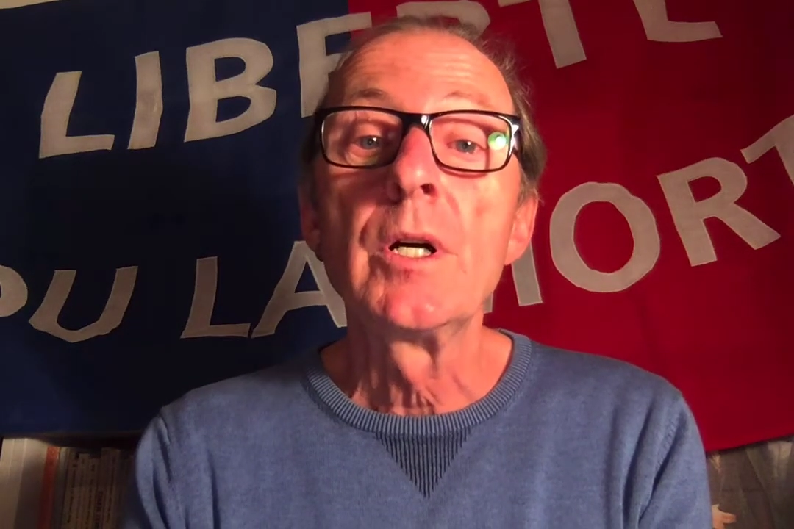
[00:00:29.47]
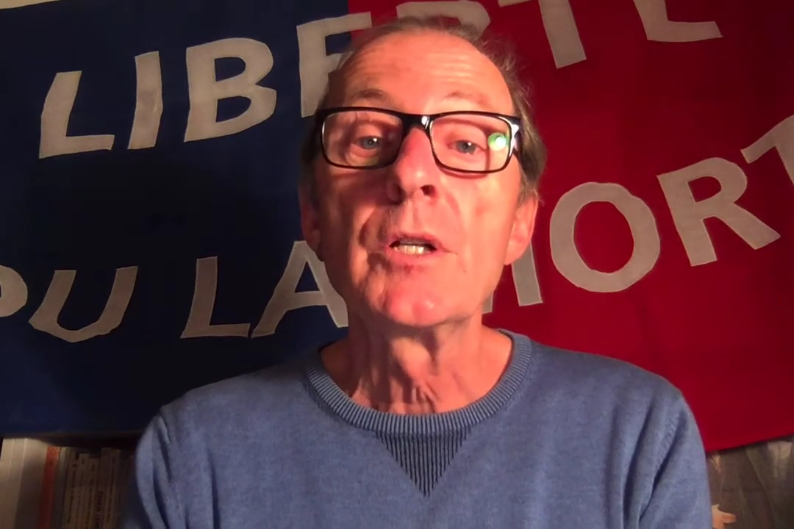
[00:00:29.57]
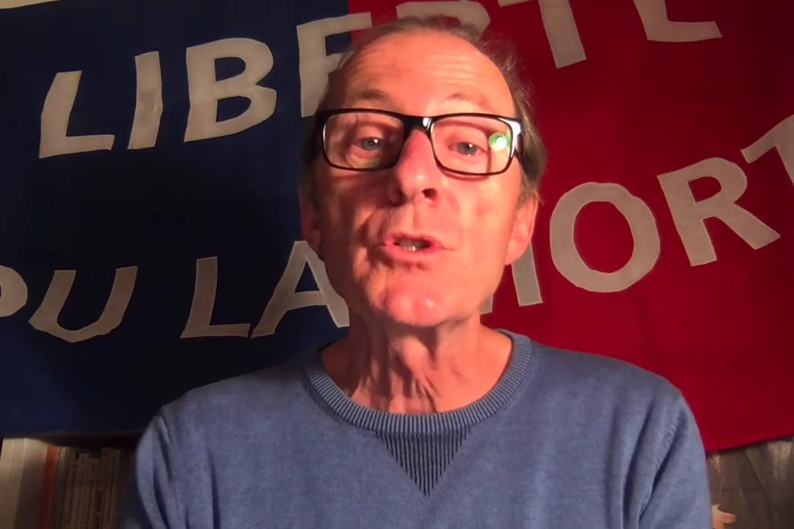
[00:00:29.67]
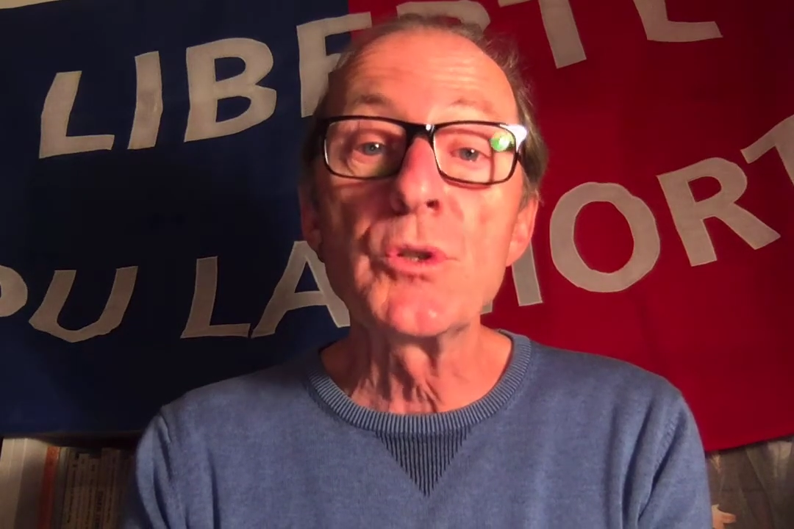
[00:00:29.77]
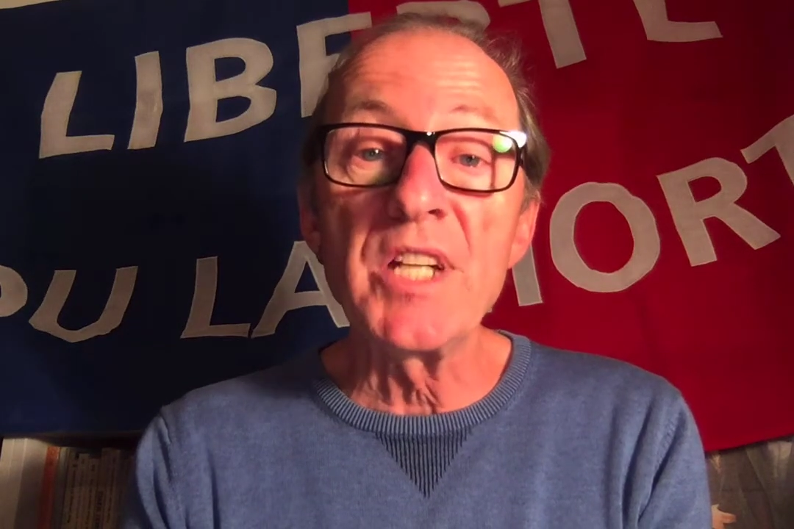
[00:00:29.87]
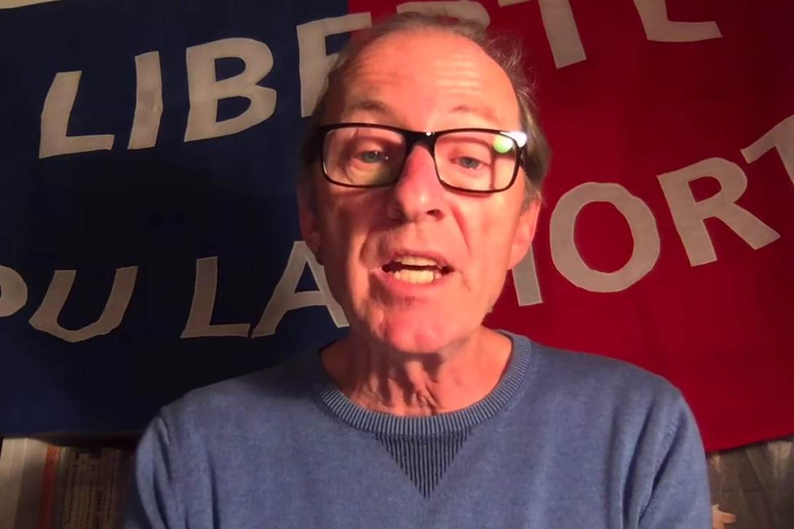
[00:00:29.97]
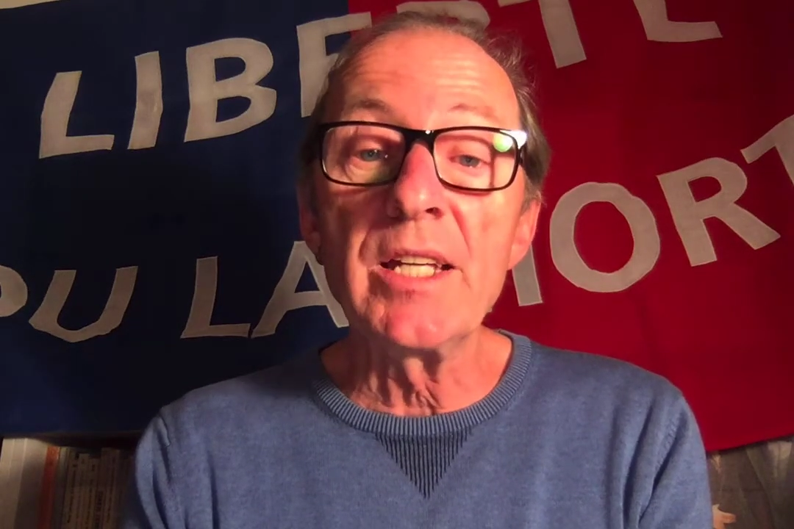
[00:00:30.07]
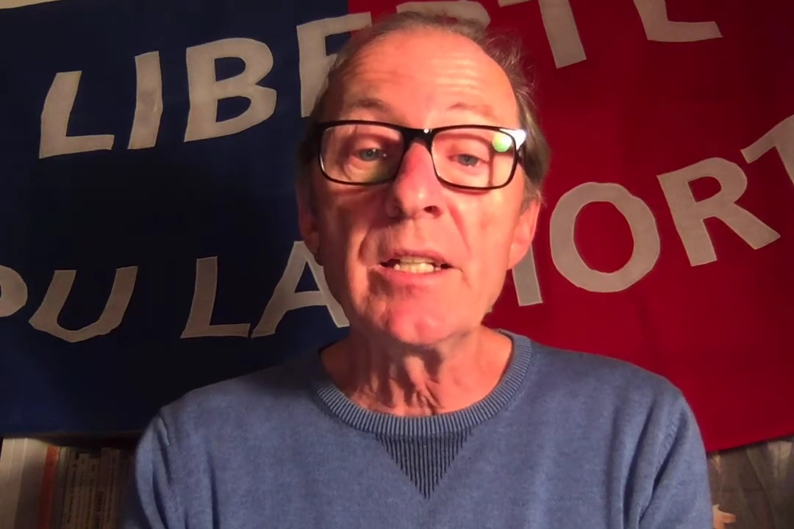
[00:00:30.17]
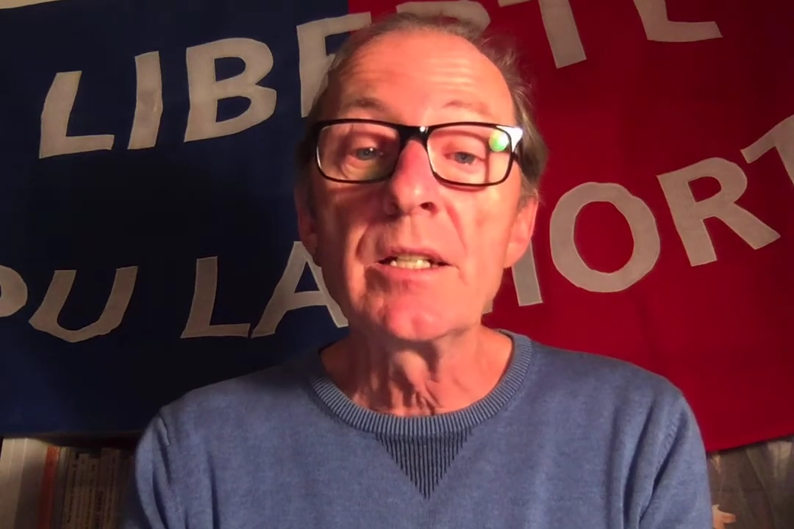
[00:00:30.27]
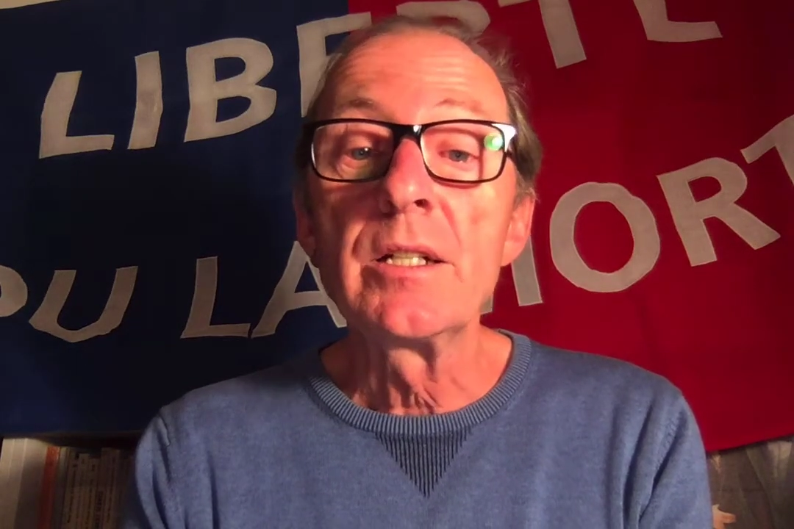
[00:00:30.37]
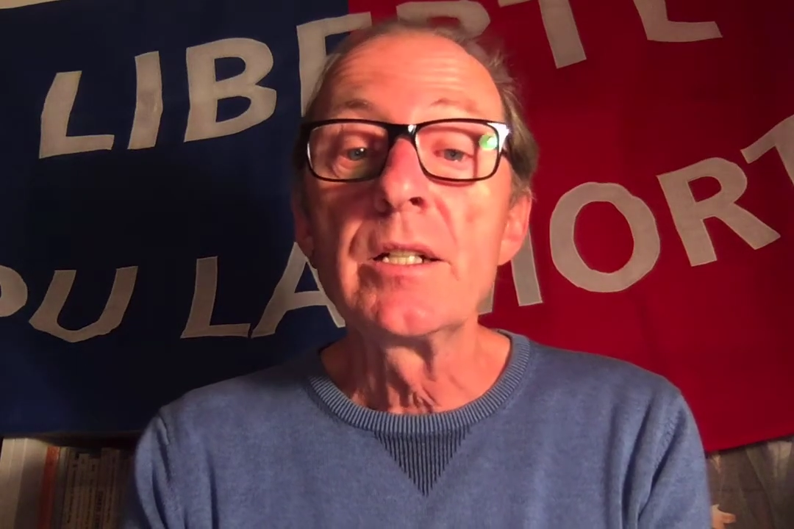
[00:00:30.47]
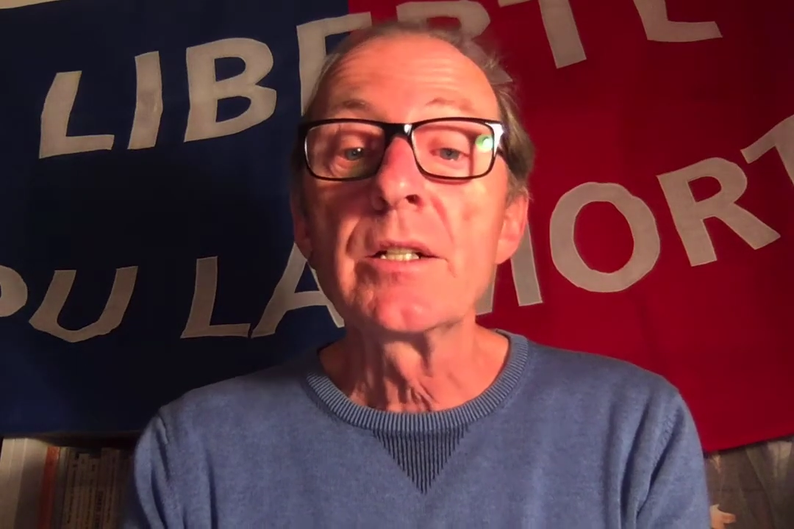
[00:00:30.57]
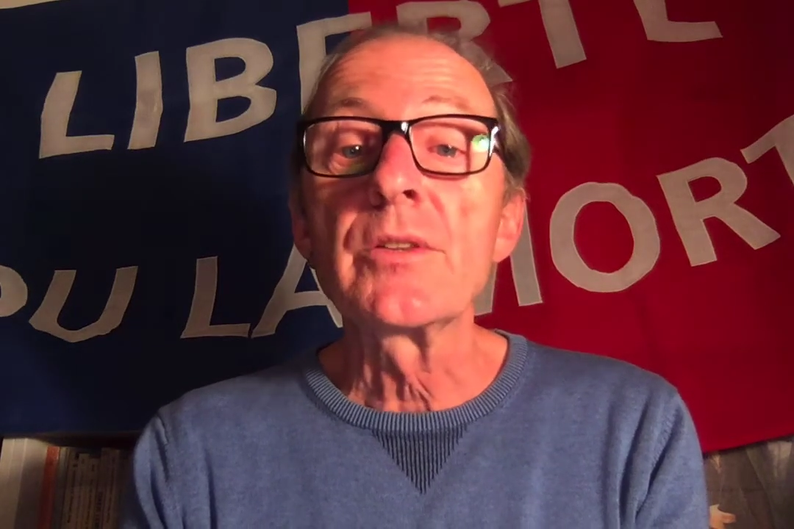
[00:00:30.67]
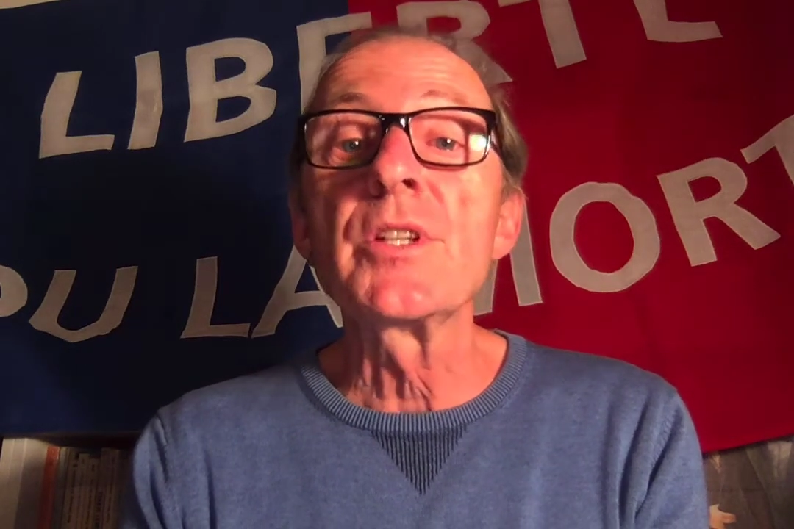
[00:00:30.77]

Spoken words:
Today, the